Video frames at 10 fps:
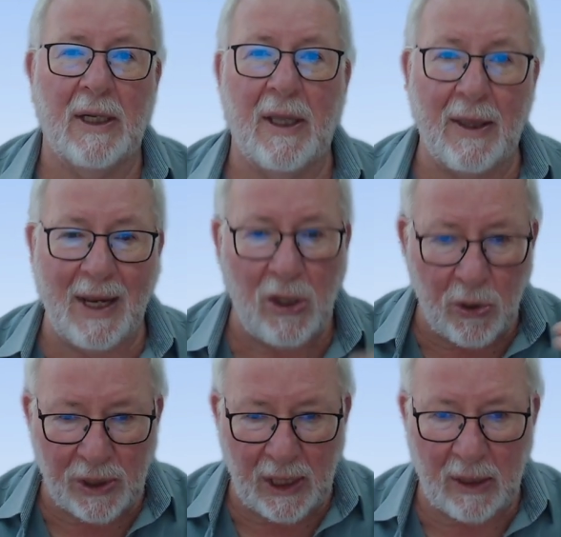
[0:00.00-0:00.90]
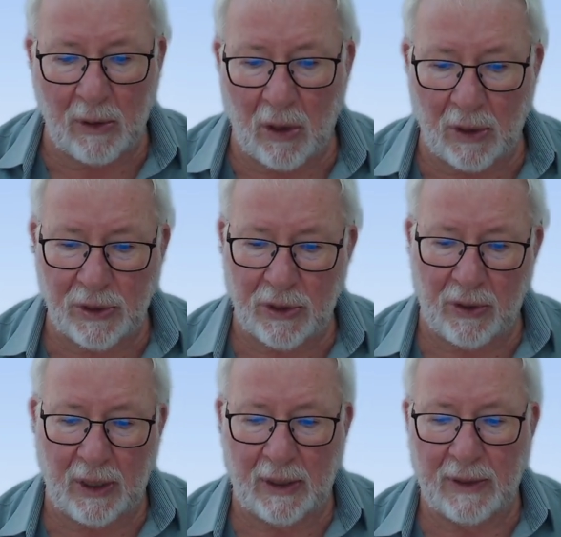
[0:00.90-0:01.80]
Then you seek
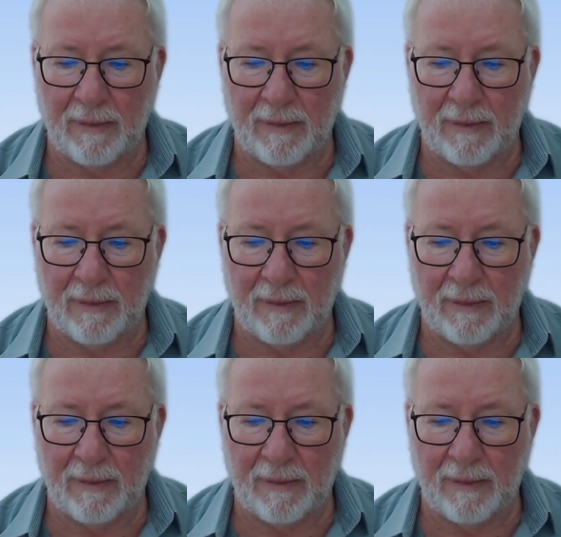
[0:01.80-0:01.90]
answering it.